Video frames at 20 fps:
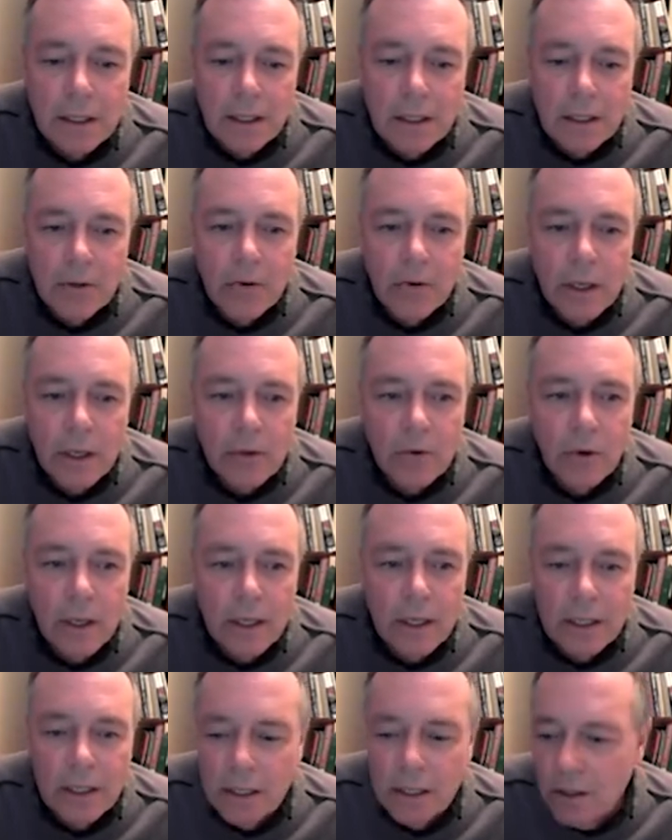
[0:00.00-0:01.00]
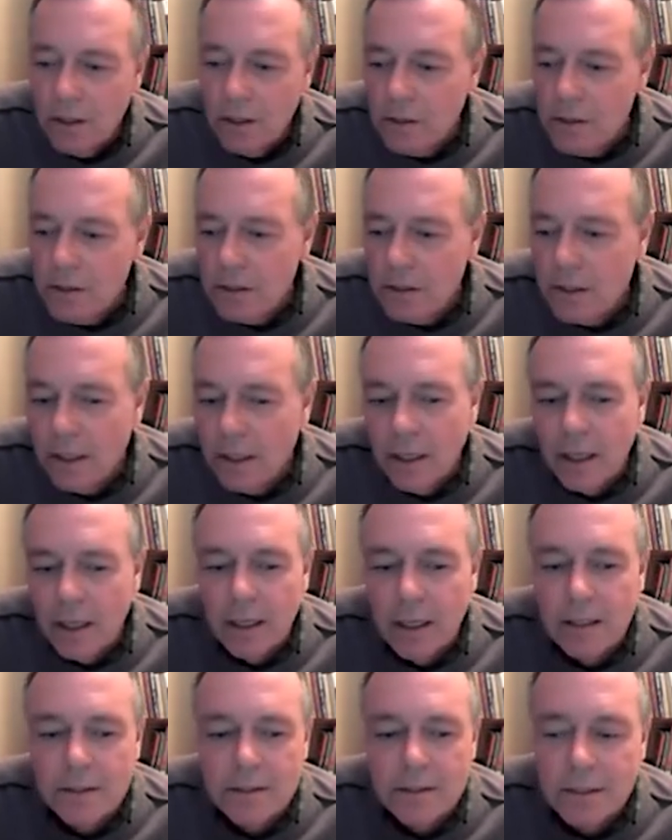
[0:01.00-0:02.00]
quite a yield.
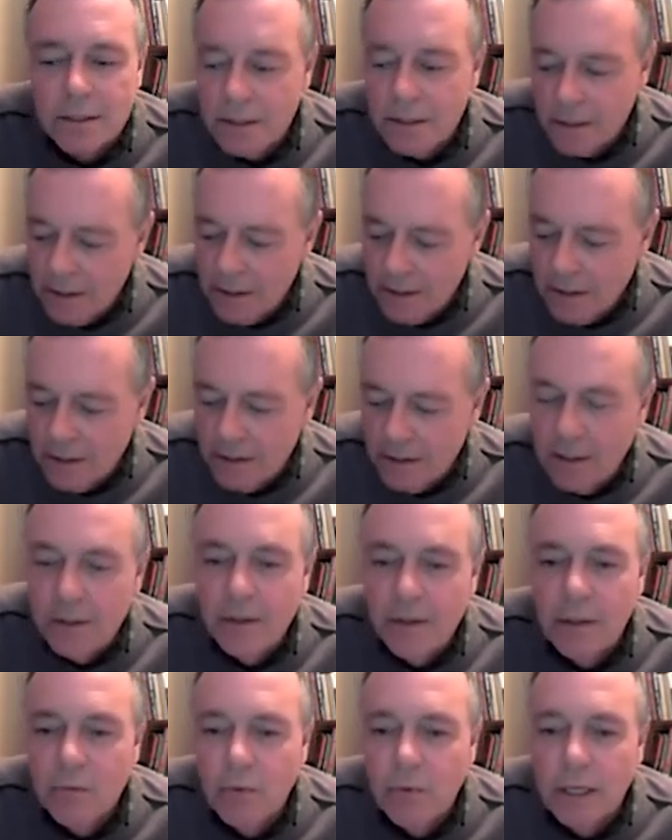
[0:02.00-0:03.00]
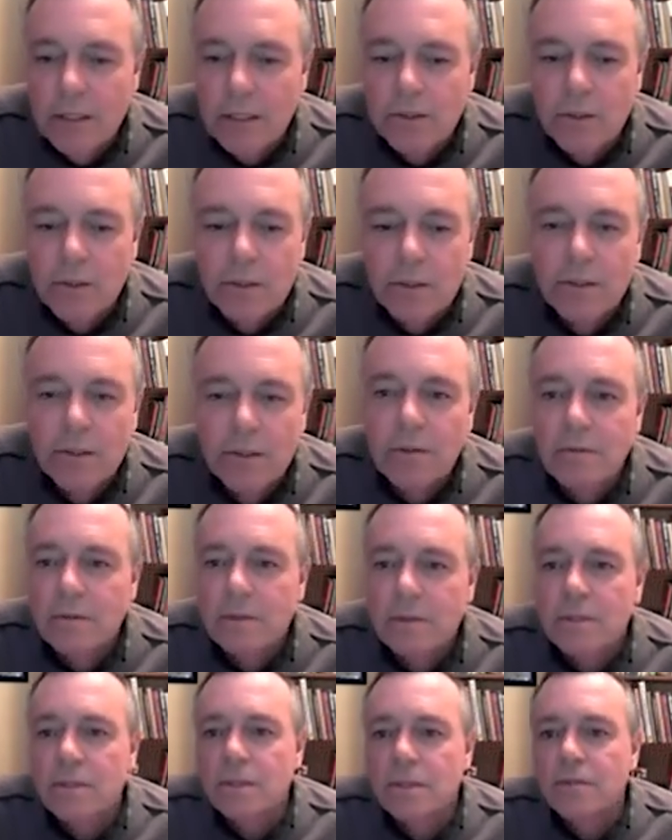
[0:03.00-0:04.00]
And then we turned it
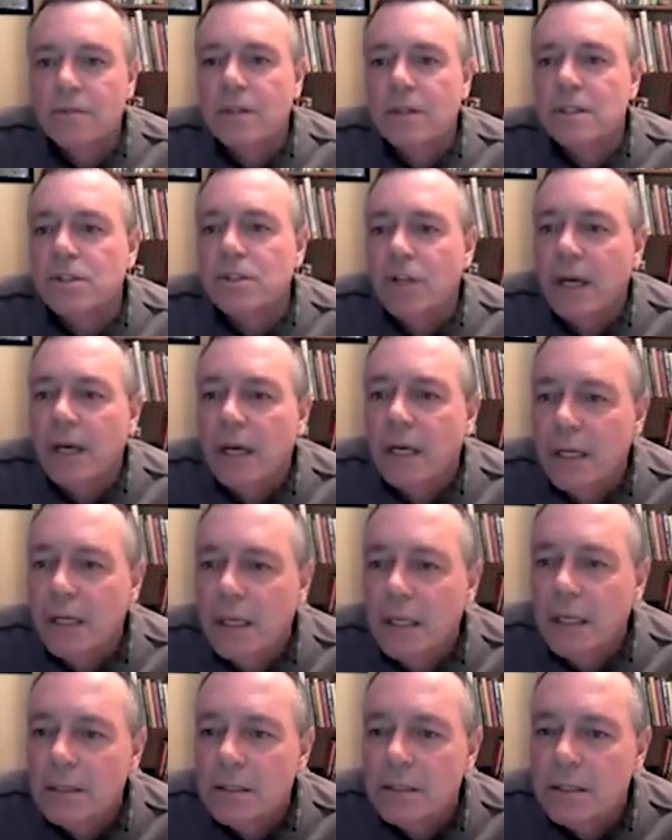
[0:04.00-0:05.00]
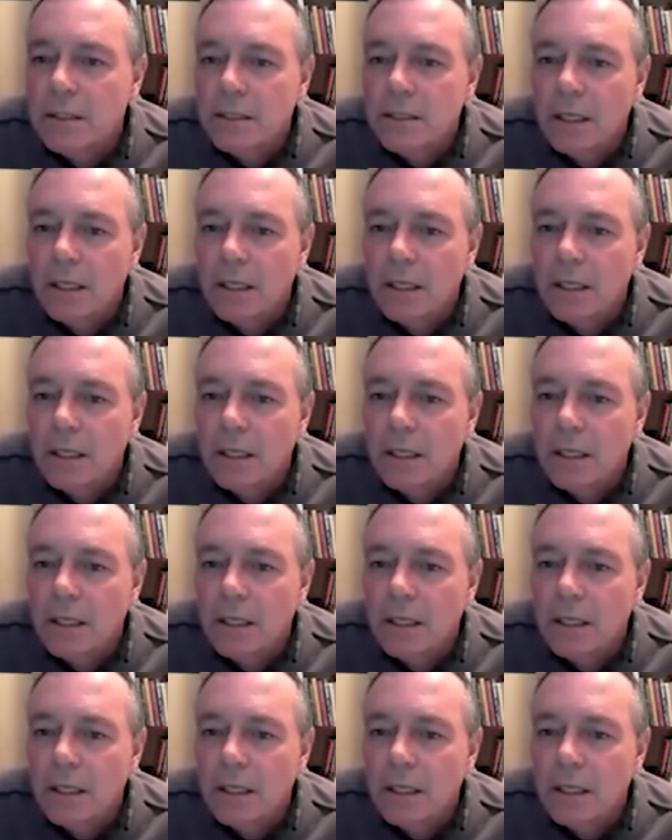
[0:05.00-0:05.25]
over to VJ, and